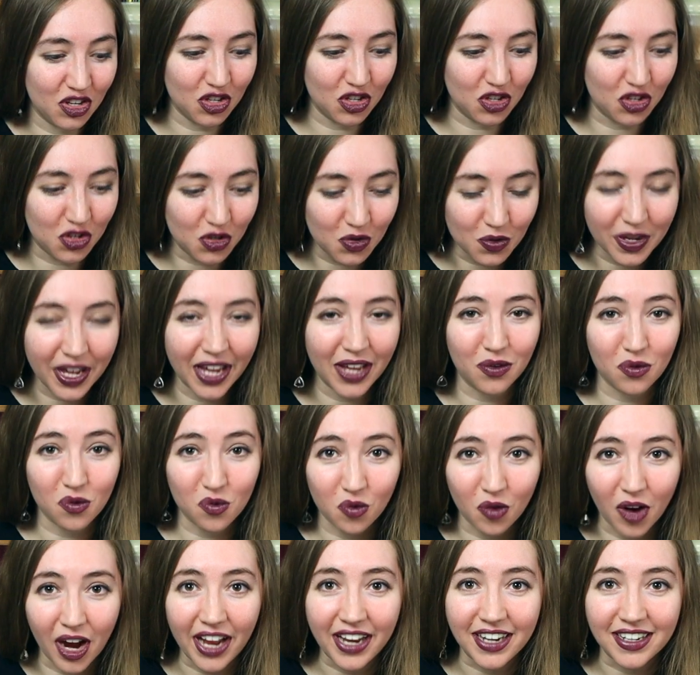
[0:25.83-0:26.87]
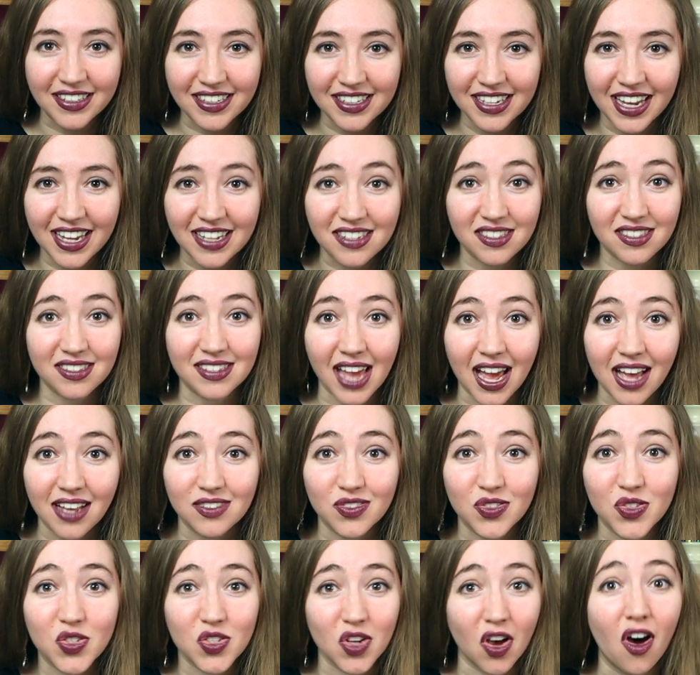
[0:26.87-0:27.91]
You can write a
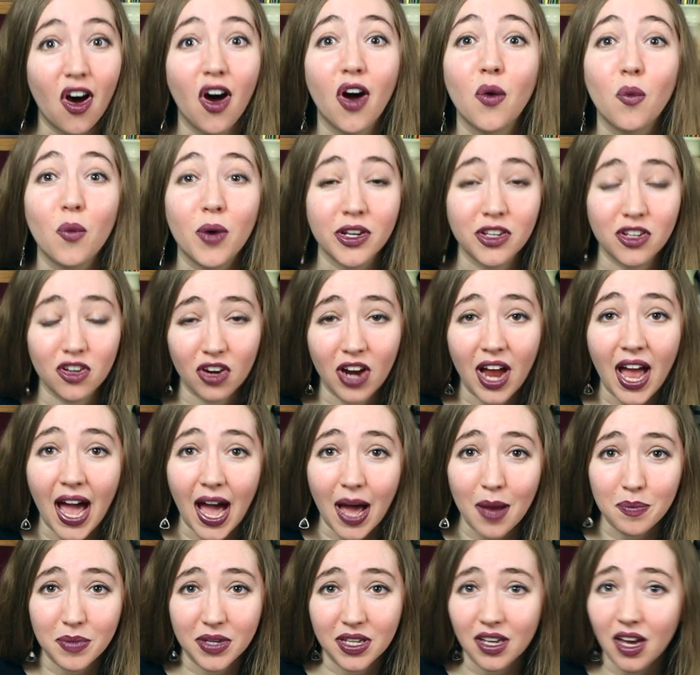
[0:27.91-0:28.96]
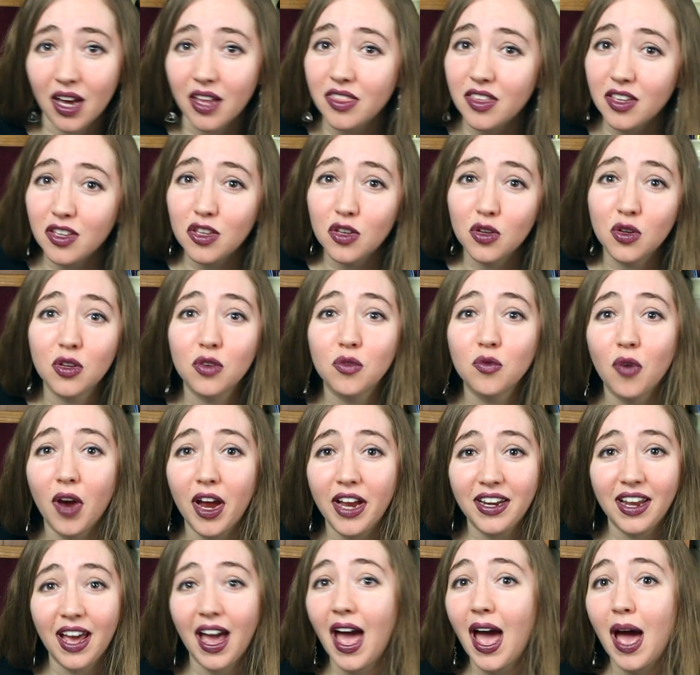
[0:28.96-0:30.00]
sad song when you're happy. I think you can
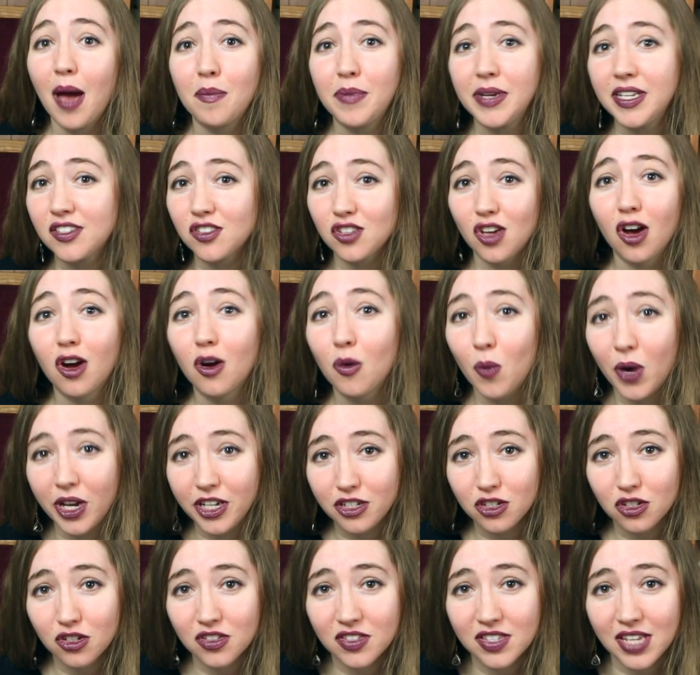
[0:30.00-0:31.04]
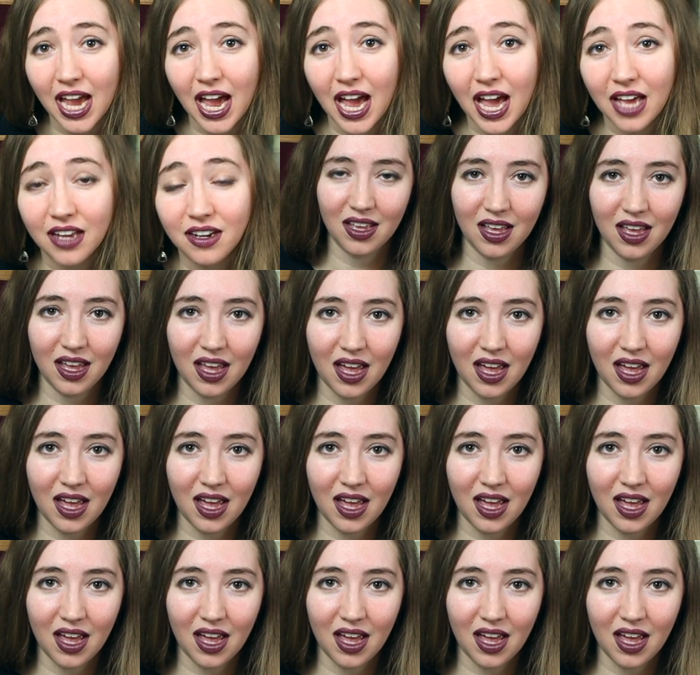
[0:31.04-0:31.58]
write a happy song when you're sad.